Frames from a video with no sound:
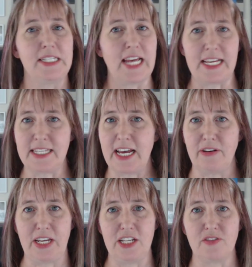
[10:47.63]
test
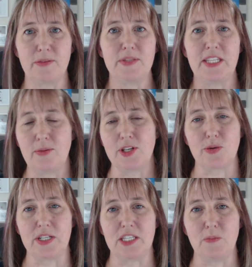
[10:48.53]
out each of them, see
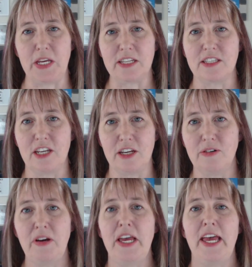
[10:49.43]
which one speaks to
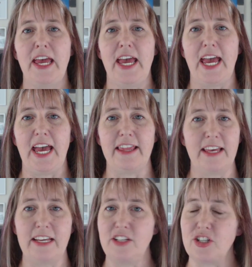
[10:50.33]
you, and
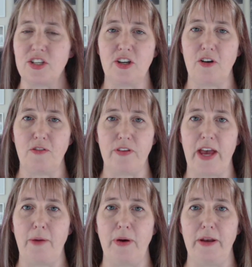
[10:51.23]
then just go for
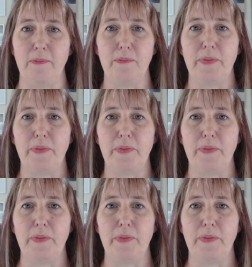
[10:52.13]
that one.